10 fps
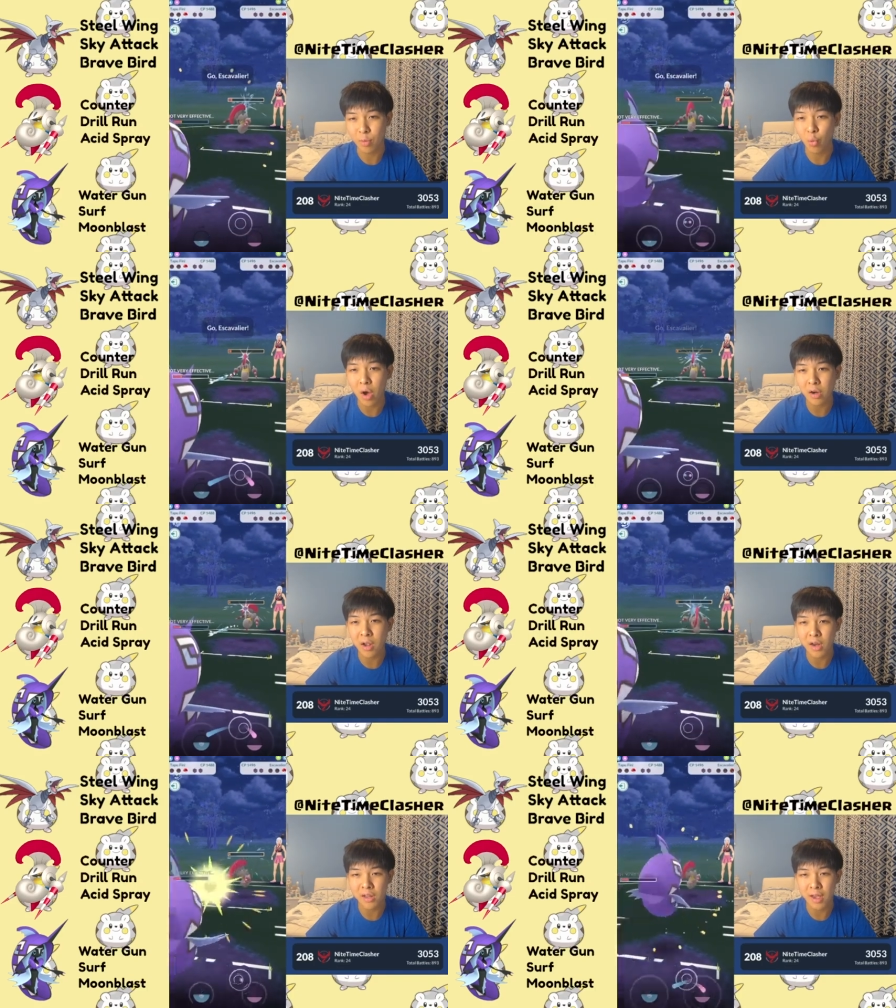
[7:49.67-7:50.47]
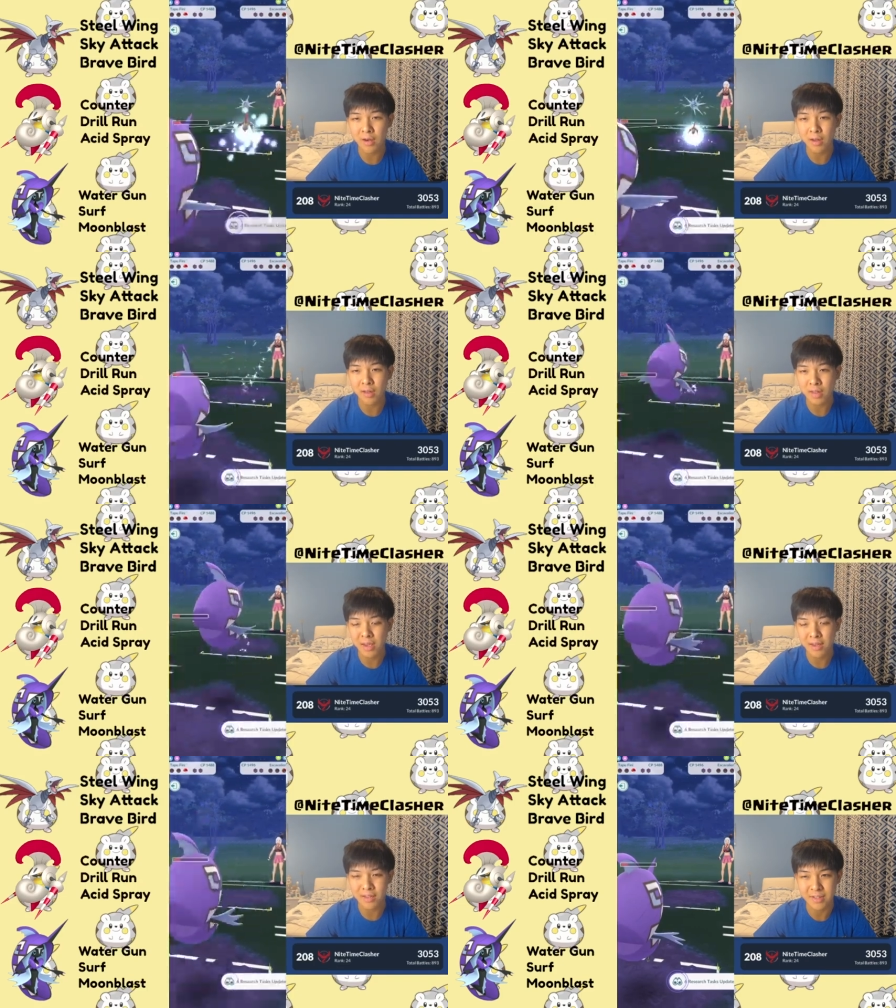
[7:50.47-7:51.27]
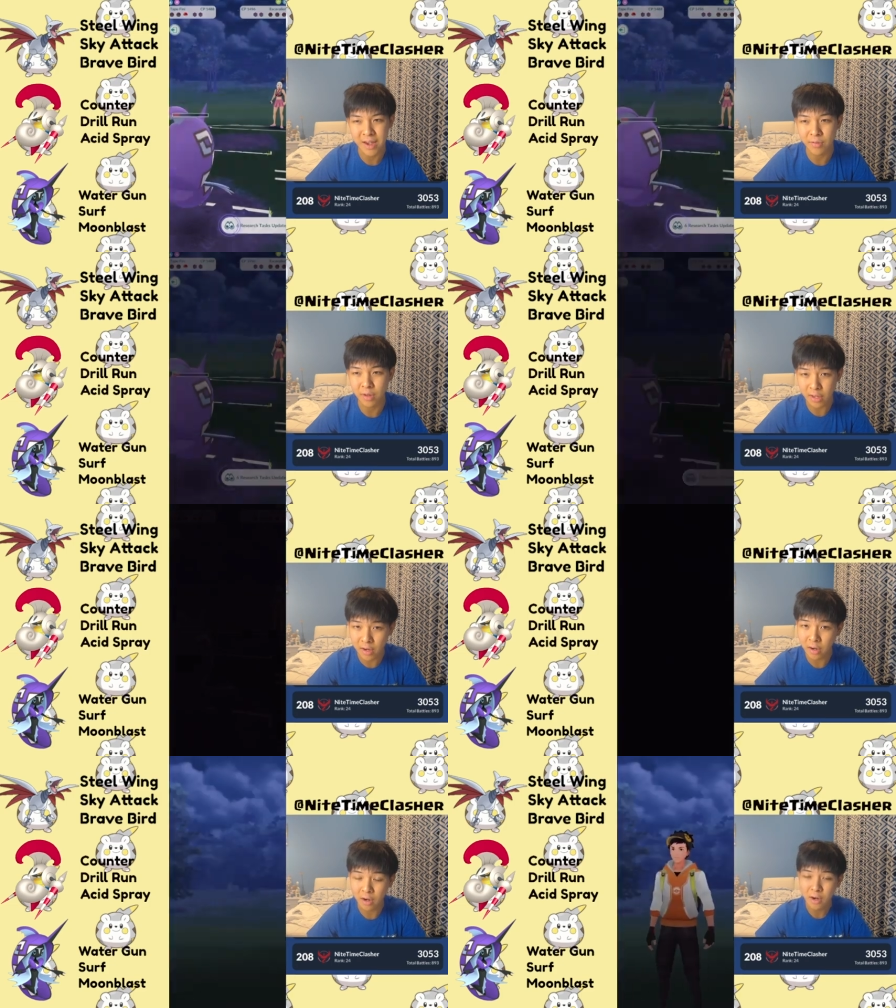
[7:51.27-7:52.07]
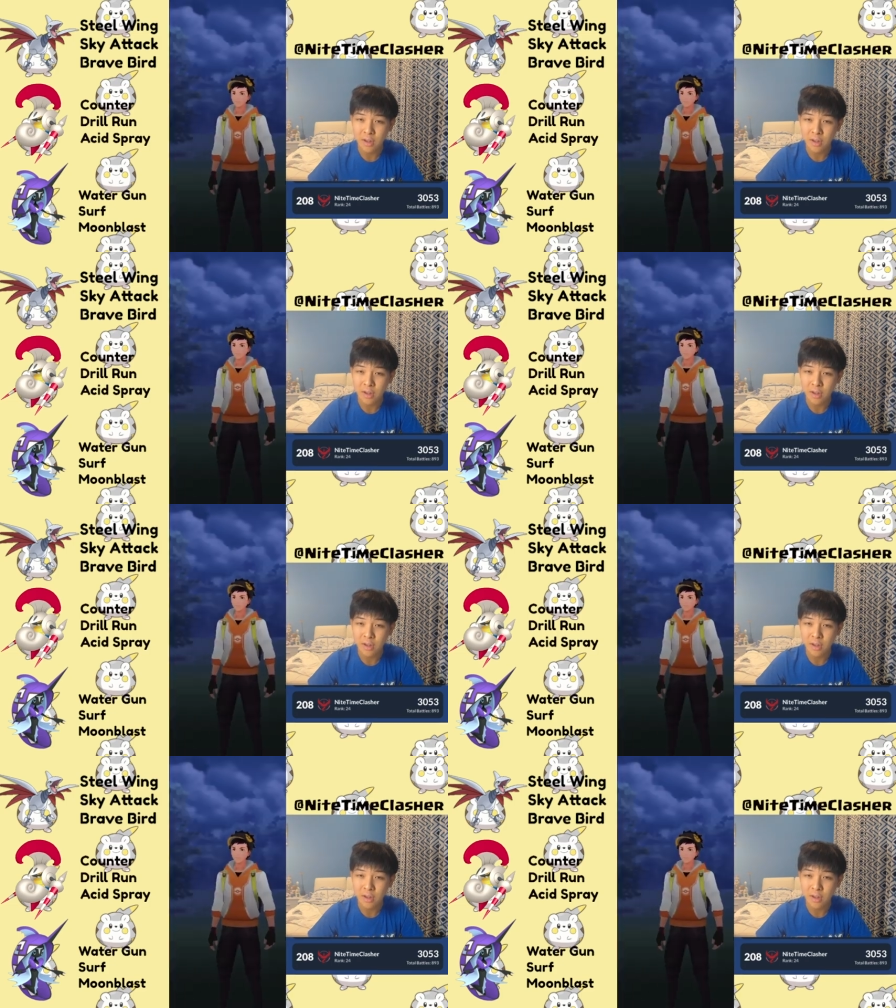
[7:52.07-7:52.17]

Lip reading: Water gunning down the Escavalier.